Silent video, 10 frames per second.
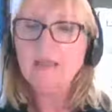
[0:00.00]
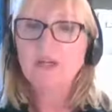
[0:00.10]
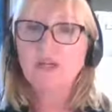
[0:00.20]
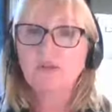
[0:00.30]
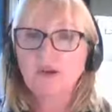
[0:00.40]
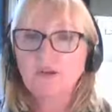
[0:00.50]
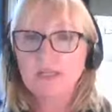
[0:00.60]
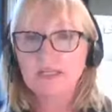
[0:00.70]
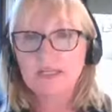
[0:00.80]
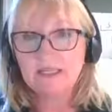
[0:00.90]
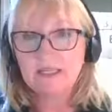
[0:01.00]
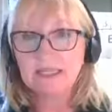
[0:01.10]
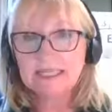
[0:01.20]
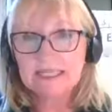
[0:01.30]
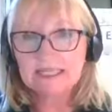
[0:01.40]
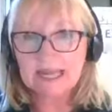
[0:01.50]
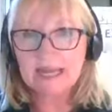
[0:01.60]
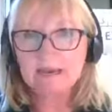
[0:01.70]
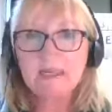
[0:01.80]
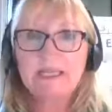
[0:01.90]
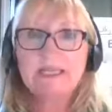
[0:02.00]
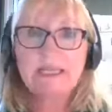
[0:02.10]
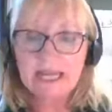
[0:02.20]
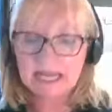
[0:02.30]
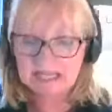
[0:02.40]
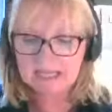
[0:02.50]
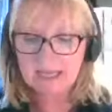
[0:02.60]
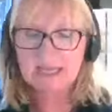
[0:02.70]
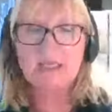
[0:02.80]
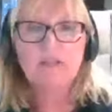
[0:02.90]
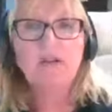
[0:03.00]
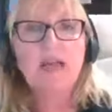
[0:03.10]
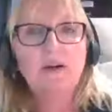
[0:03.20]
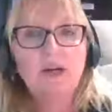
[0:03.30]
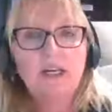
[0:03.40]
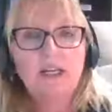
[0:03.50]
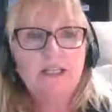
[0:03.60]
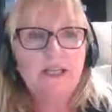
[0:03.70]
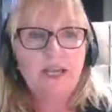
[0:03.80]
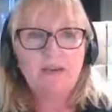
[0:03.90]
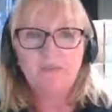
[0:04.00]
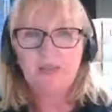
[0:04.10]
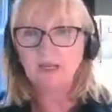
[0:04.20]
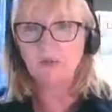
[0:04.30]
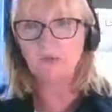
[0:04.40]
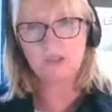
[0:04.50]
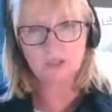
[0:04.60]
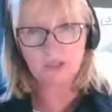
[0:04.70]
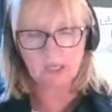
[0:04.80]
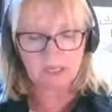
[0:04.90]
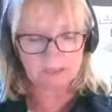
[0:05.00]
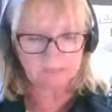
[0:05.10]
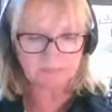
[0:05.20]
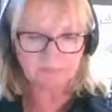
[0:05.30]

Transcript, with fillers: The crocus, it's little stamens inside the flower that have that gorgeous colour.